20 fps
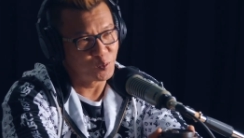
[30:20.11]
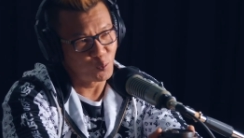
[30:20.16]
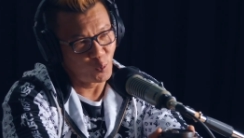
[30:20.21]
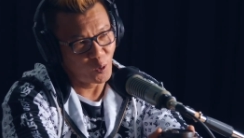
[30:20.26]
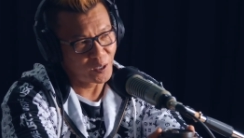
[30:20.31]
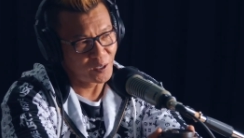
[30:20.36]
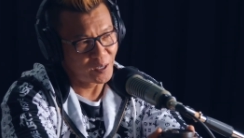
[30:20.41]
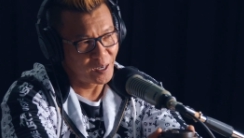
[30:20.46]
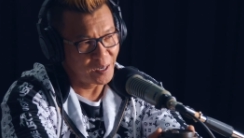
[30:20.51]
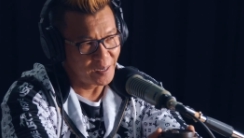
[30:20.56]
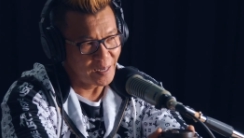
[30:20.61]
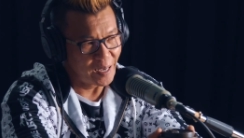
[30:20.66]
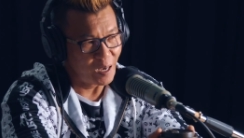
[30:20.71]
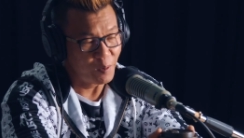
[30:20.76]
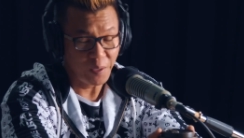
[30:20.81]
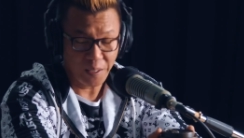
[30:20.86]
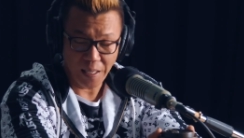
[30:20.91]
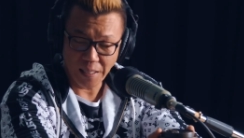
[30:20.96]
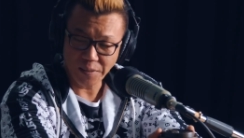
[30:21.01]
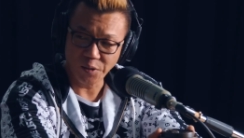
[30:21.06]
working on it
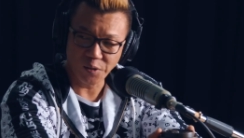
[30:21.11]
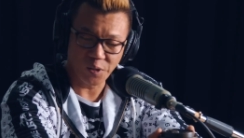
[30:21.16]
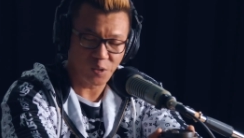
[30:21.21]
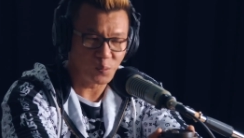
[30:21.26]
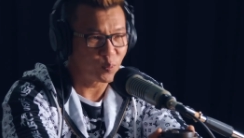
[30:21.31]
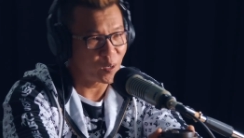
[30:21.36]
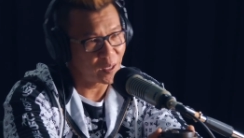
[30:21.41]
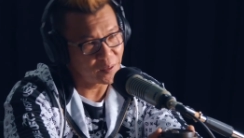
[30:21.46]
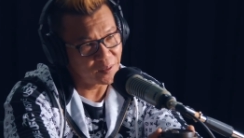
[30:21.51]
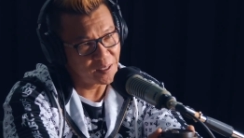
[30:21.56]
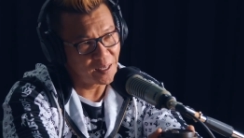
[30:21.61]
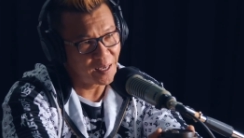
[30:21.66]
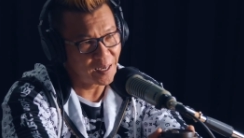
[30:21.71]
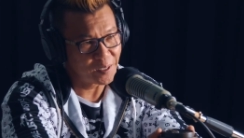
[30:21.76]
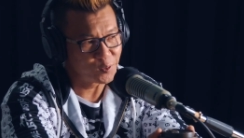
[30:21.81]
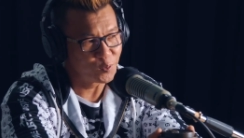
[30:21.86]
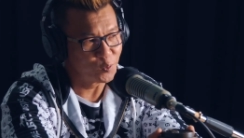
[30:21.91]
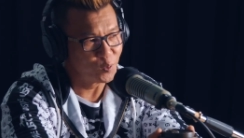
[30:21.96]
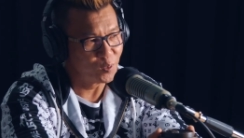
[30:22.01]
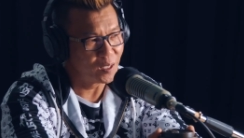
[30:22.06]
now. He actually just brought the
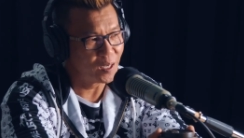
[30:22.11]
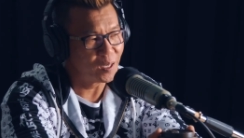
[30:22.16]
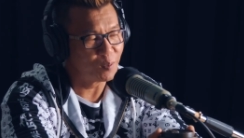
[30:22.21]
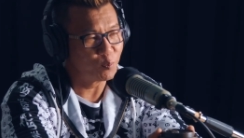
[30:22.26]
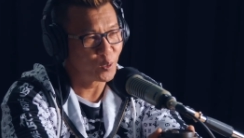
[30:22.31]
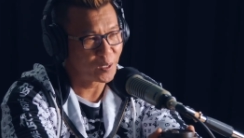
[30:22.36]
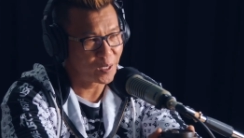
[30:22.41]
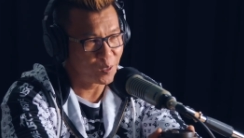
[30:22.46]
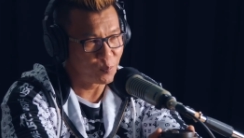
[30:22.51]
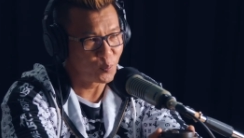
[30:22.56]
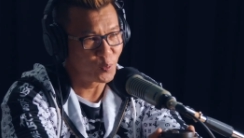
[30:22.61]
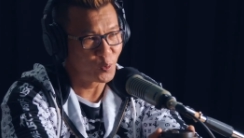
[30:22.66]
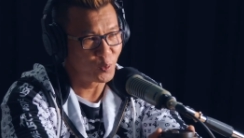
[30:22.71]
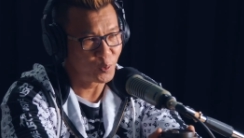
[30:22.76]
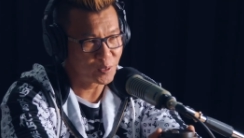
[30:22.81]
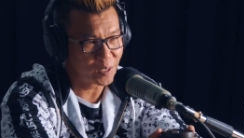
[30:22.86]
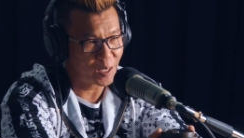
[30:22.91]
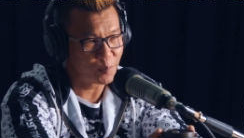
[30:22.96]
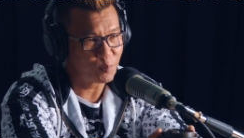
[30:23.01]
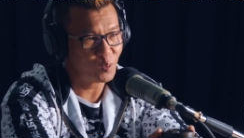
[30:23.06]
actual working
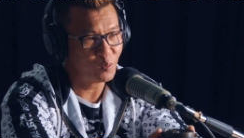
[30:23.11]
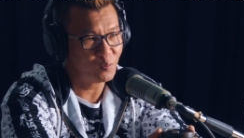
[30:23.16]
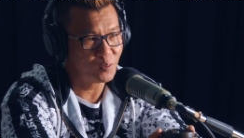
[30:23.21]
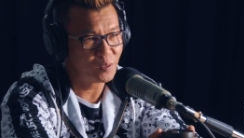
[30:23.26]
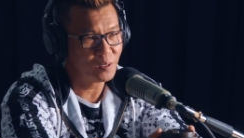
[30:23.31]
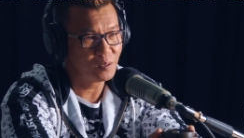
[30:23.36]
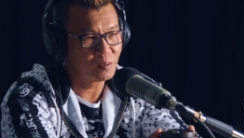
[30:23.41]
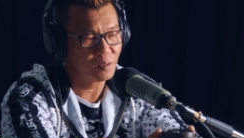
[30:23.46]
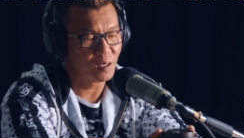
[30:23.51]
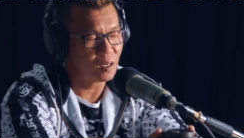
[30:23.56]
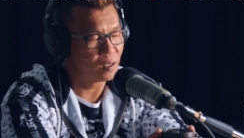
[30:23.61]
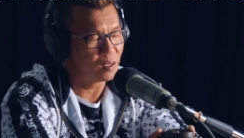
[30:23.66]
prototype over. And